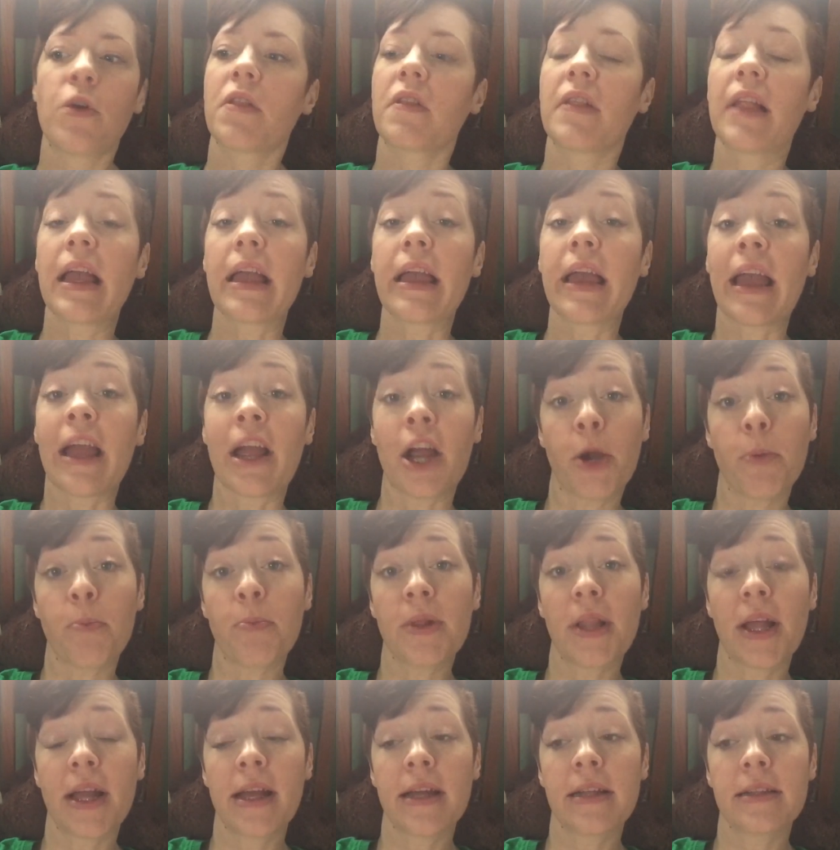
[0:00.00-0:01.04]
with like air
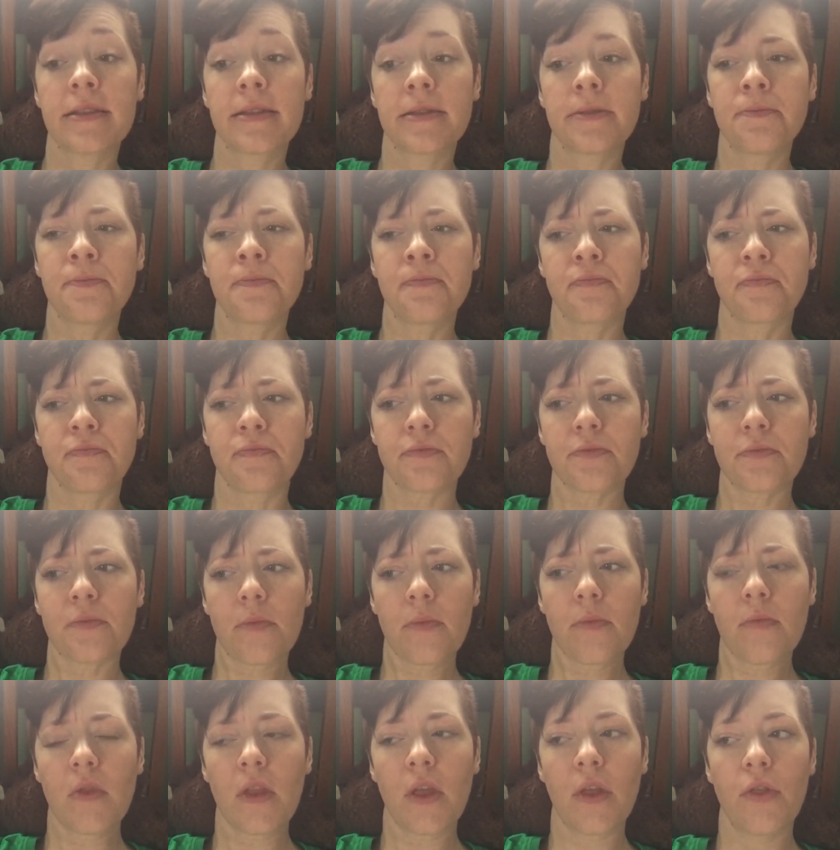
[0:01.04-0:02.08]
plants.
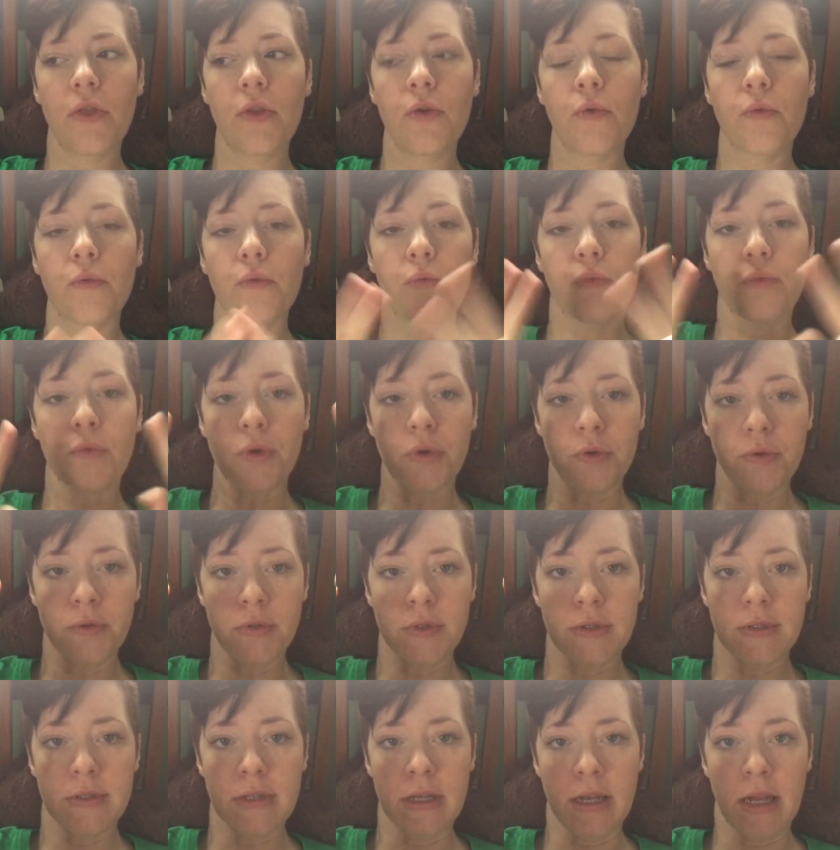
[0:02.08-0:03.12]
The
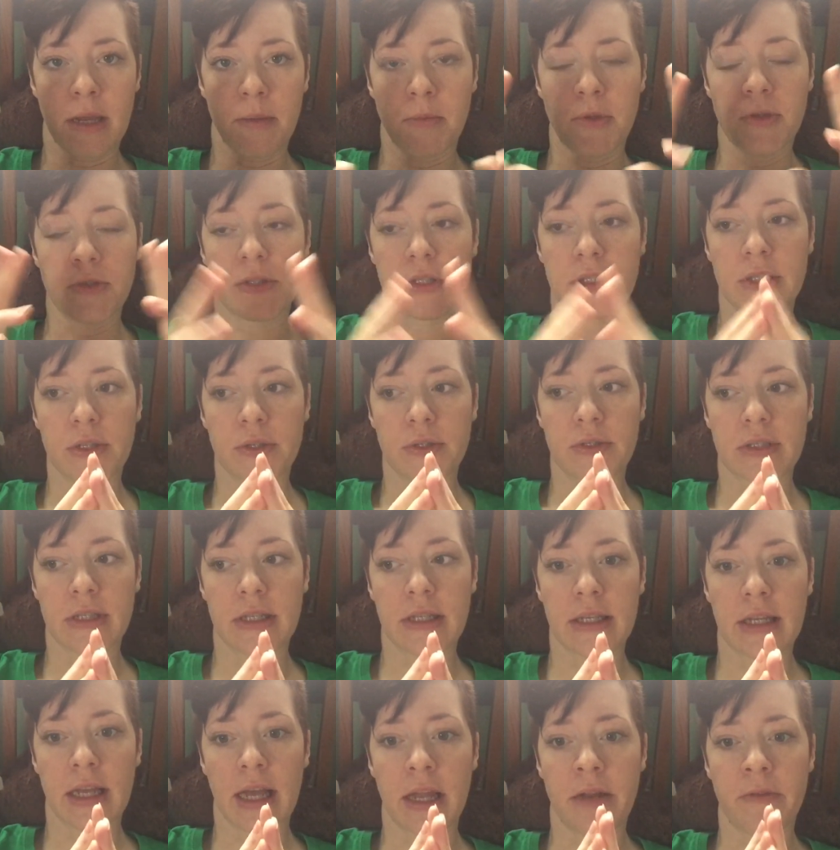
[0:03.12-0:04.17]
roots, and I'm using those
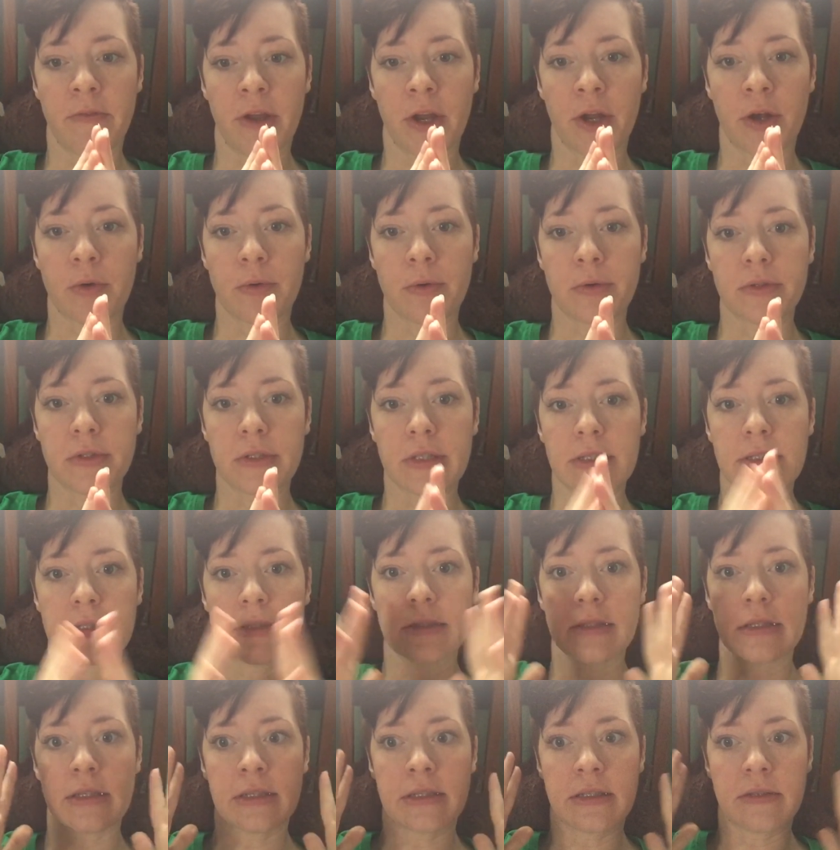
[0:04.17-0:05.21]
in kind of air quotes
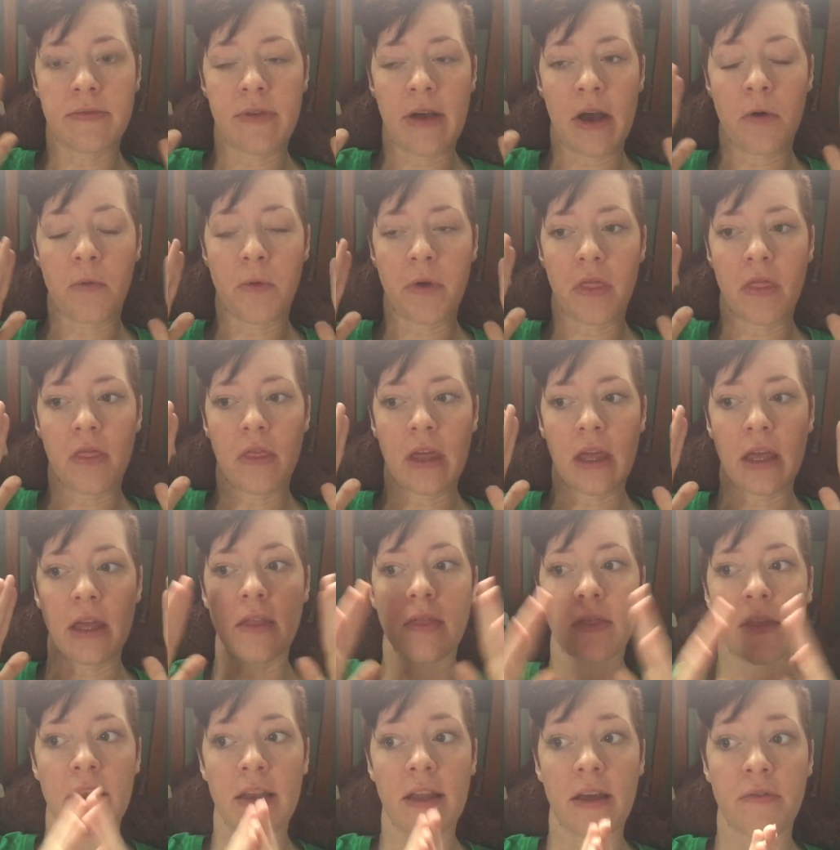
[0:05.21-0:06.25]
because of how we
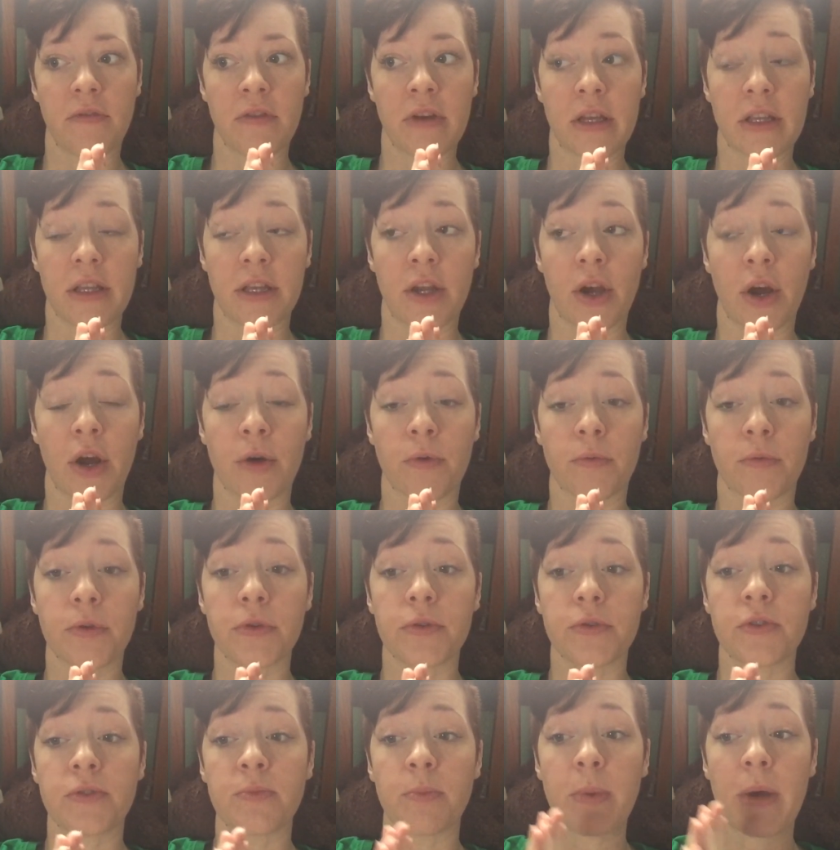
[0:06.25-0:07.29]
think, they definitely are
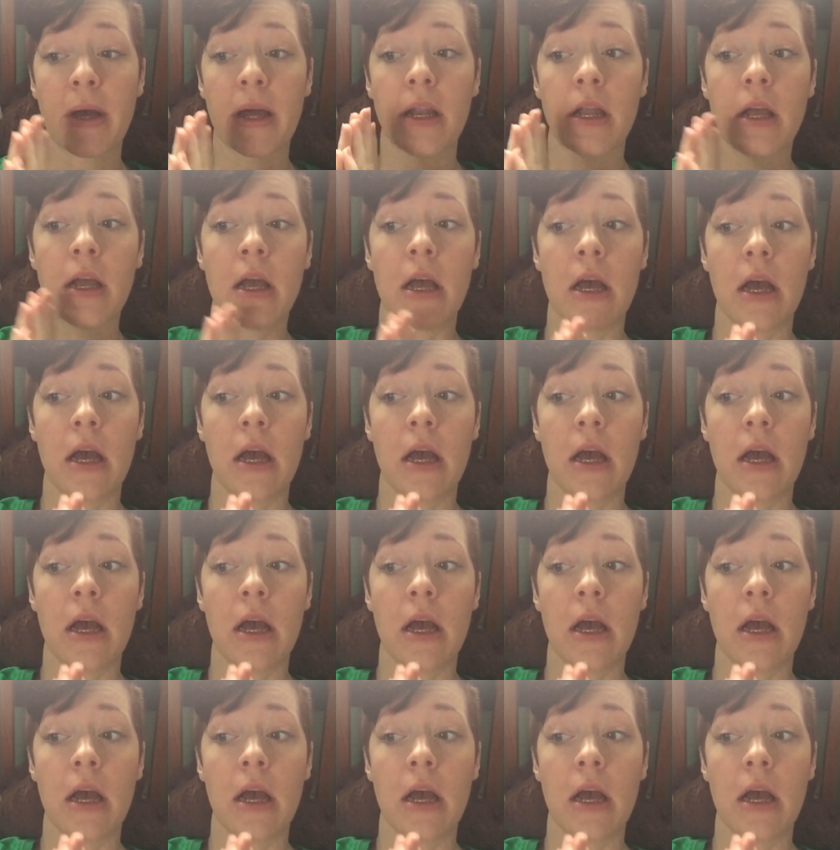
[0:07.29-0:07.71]
roots, but